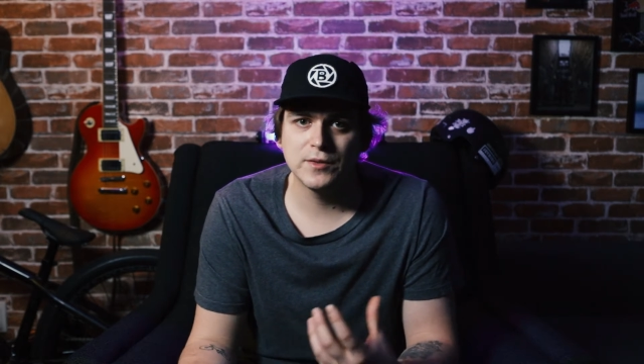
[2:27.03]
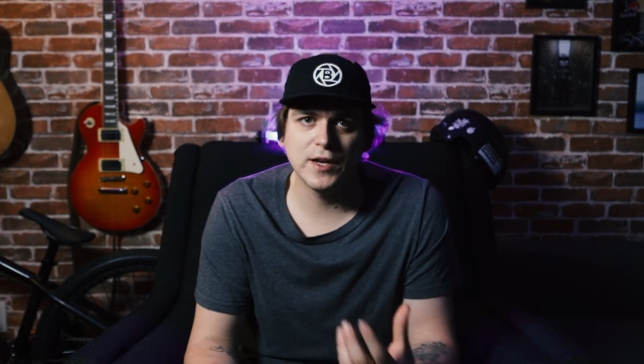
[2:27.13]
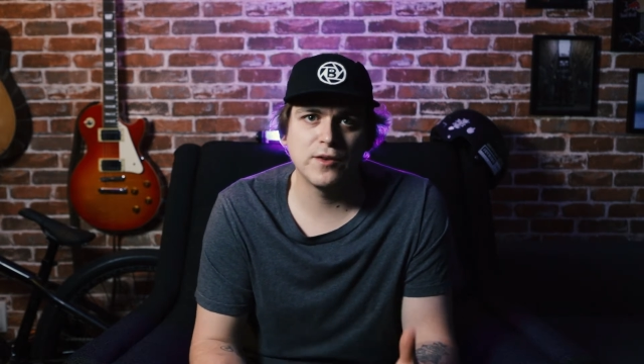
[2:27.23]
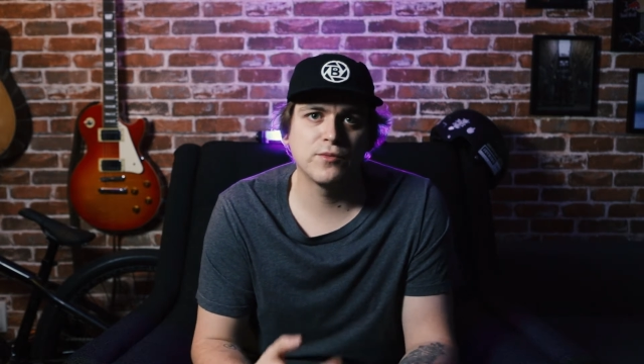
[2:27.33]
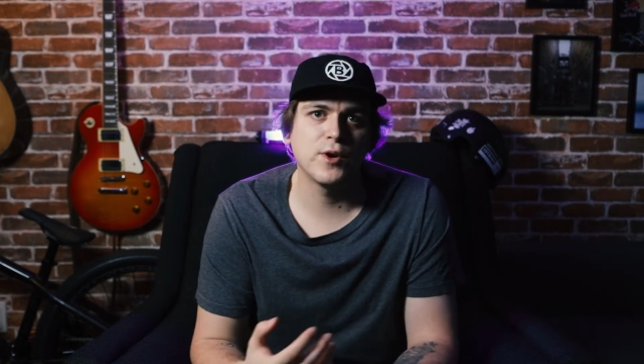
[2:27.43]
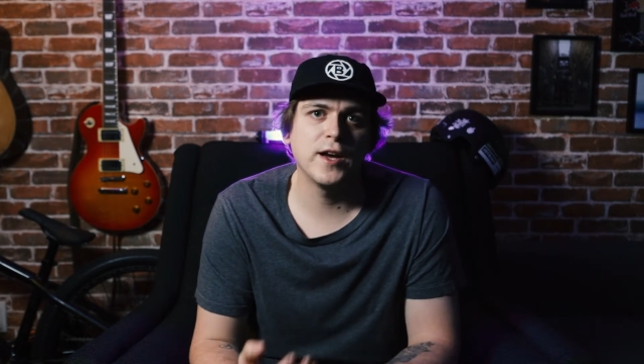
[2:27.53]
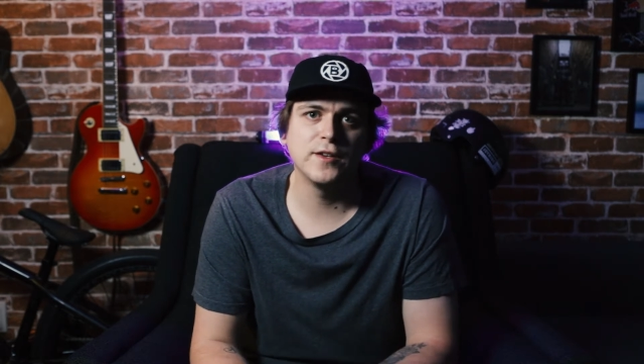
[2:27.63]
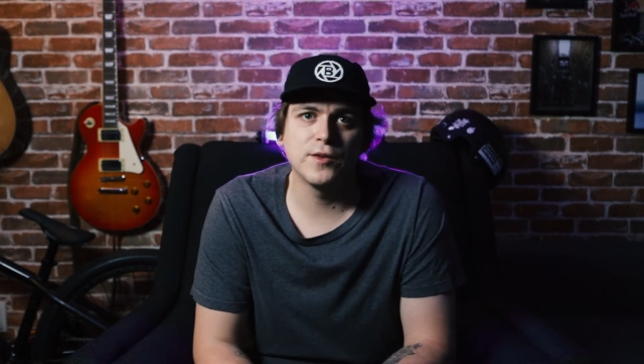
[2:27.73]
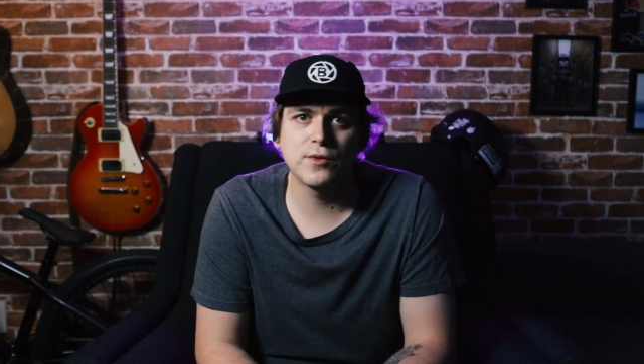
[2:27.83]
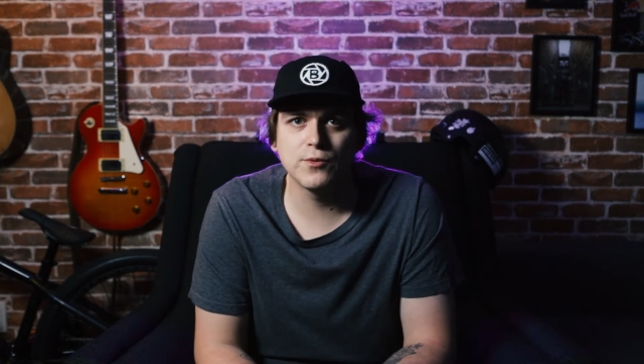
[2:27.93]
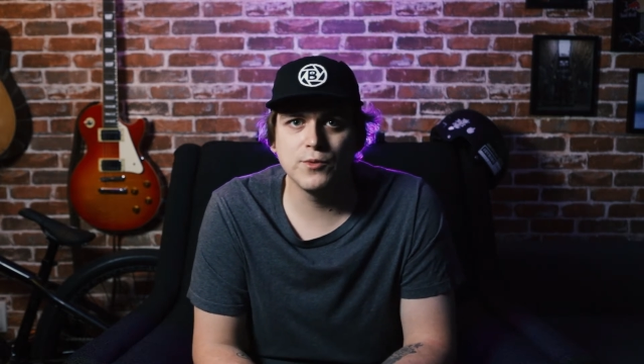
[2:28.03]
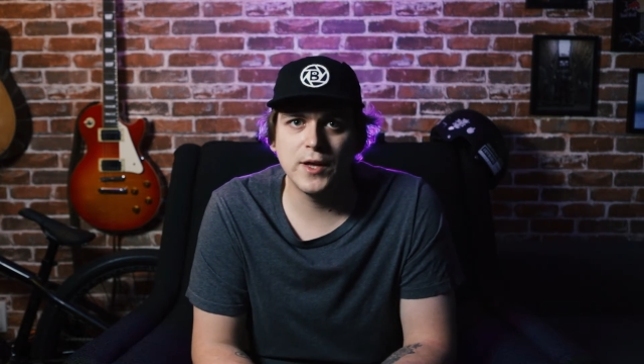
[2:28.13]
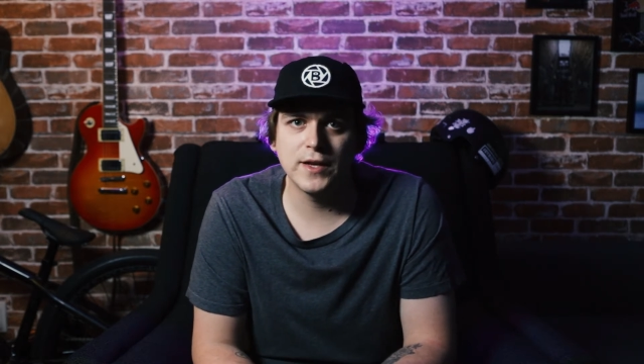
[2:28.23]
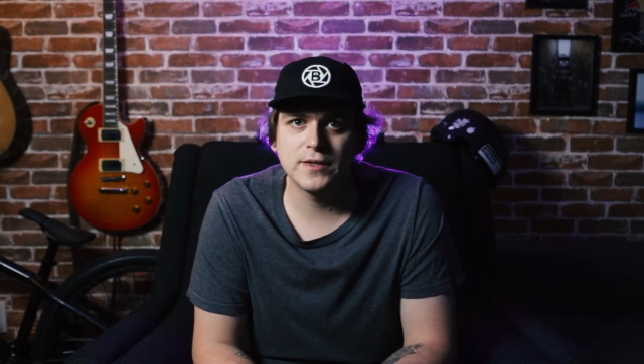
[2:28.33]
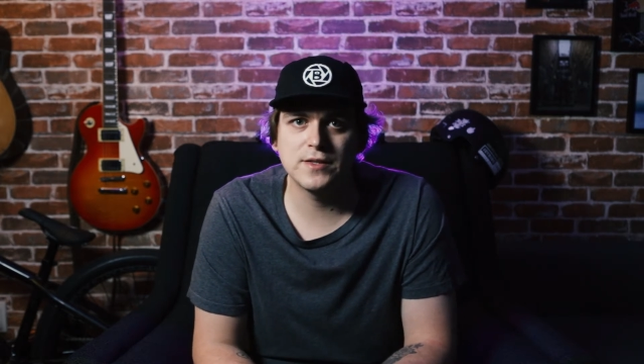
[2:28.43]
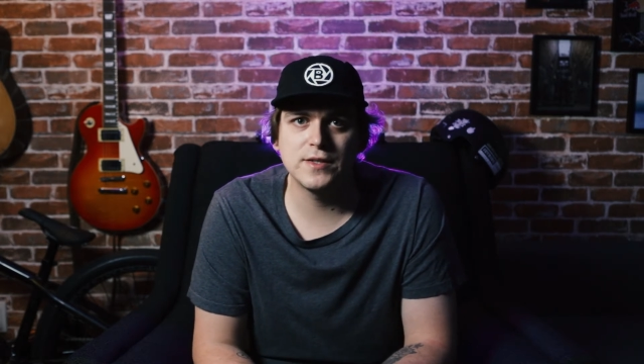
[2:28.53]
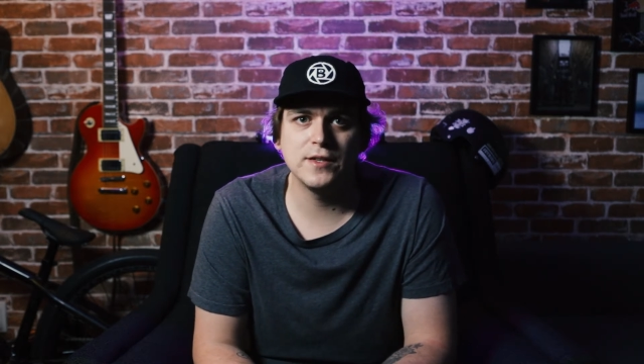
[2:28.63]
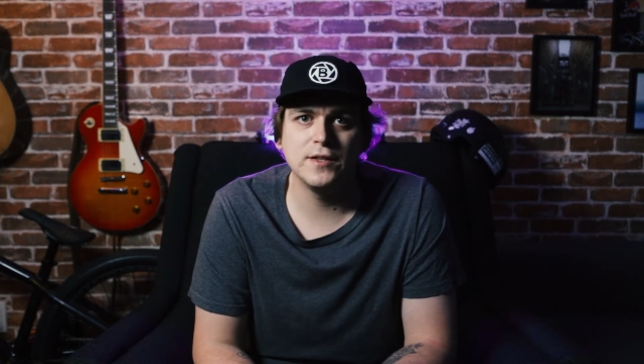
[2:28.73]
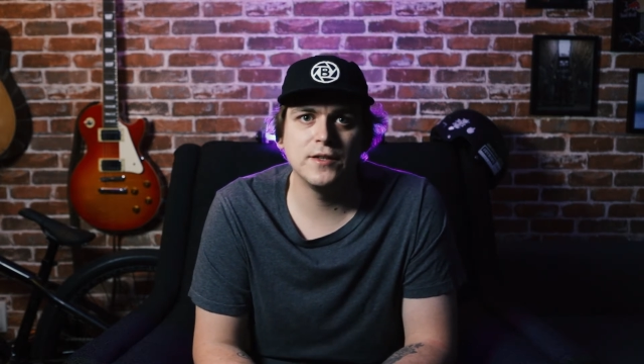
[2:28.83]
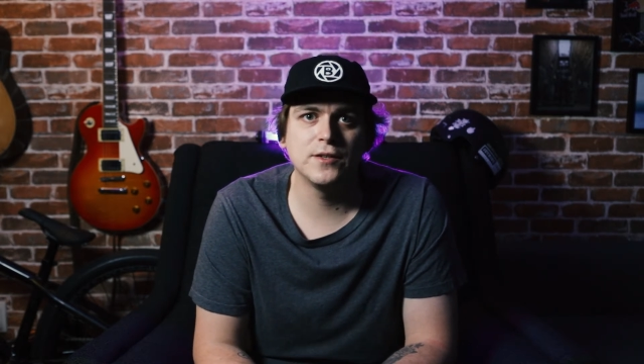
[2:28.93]
kind of riding through that
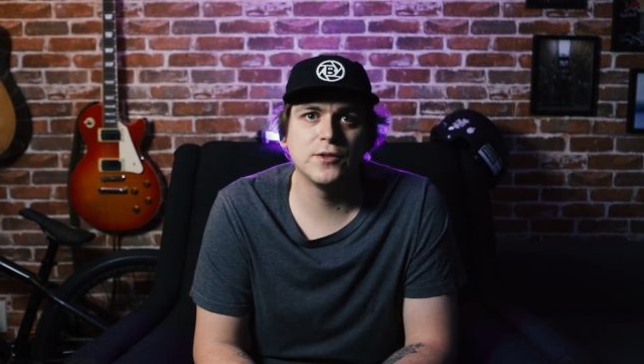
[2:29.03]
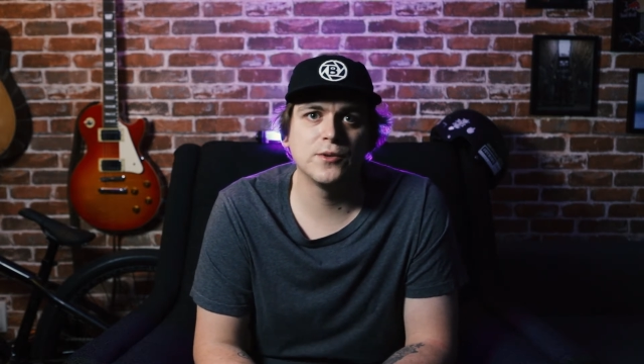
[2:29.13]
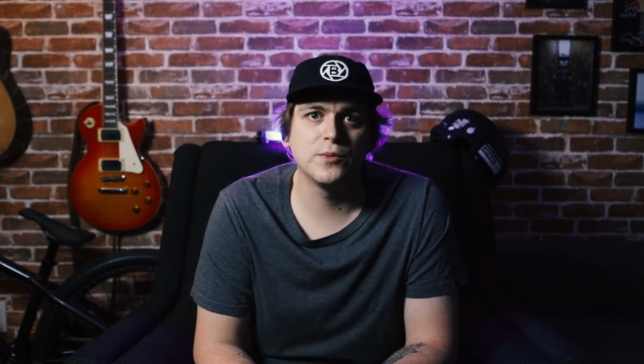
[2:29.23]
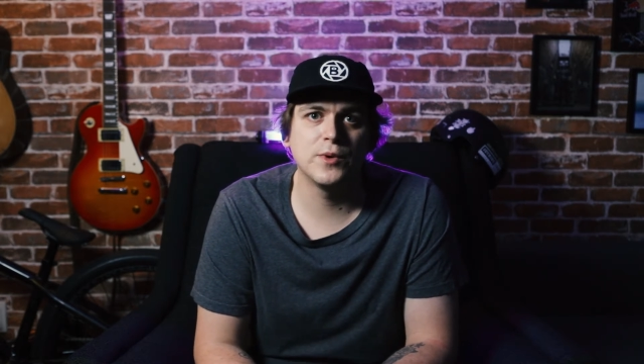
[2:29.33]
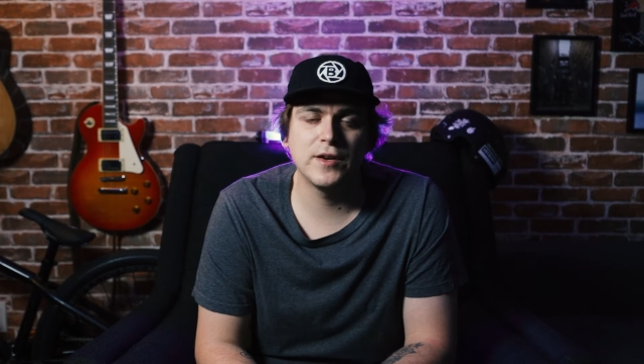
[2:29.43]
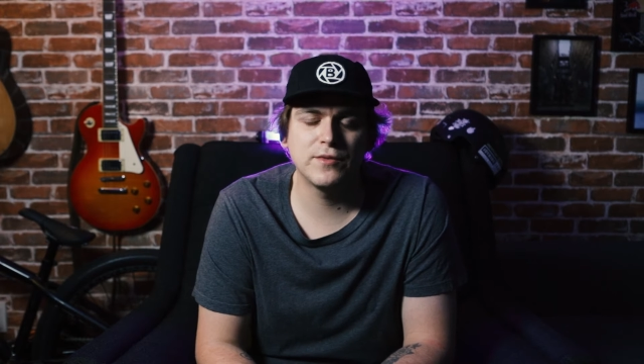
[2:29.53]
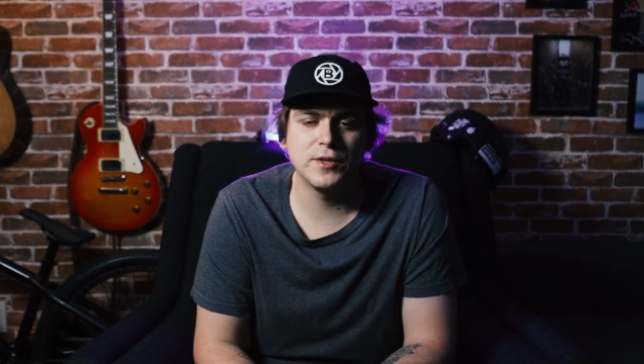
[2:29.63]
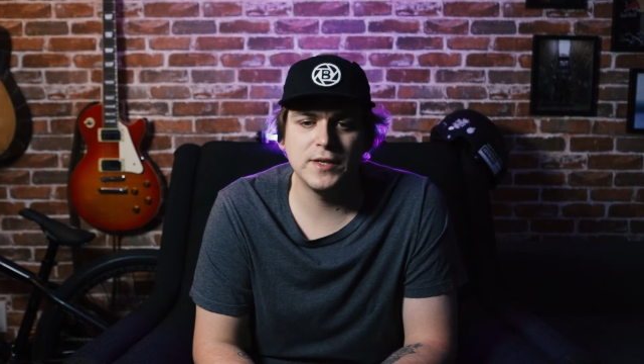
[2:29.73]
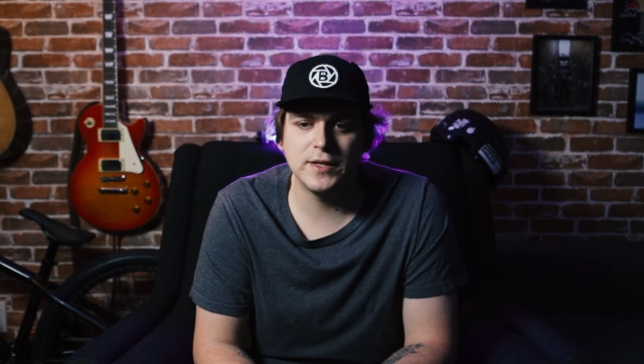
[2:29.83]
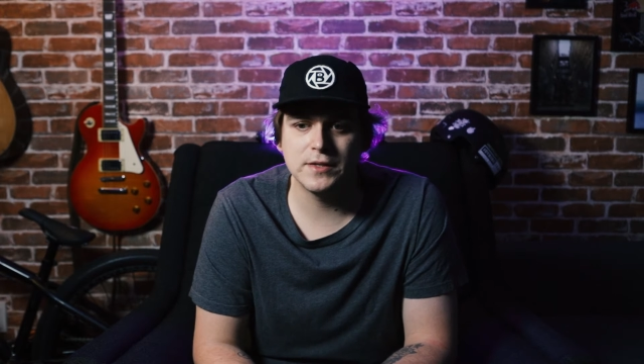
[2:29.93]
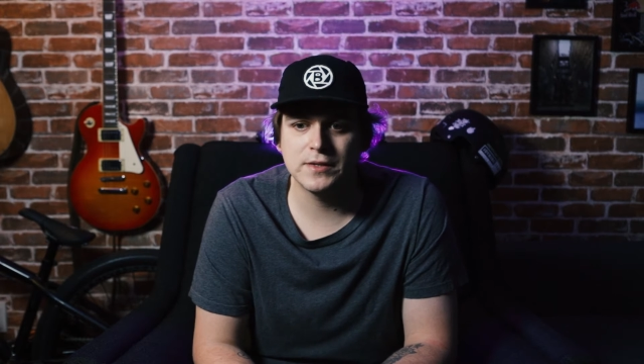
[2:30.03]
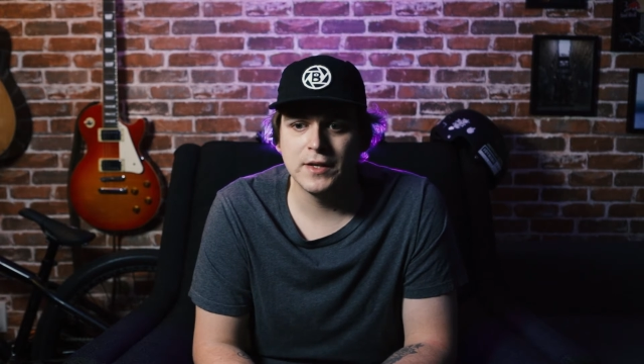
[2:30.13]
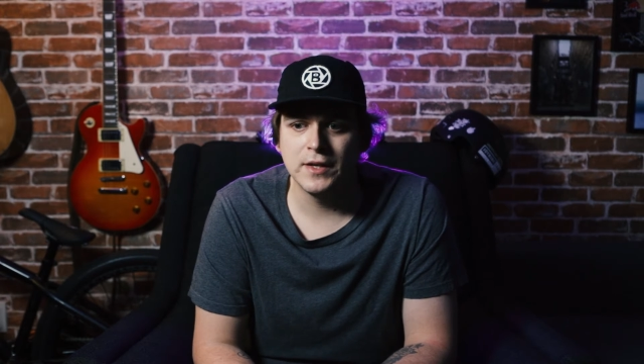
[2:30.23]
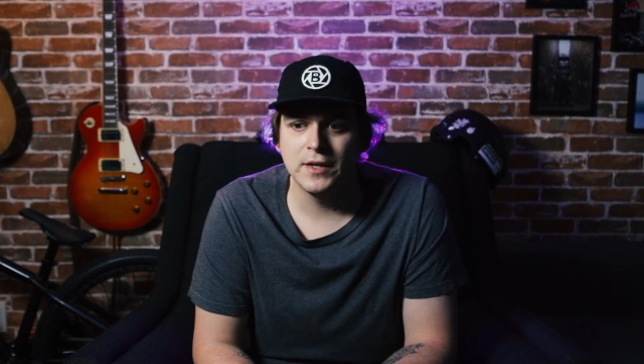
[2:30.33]
city or whatever it is.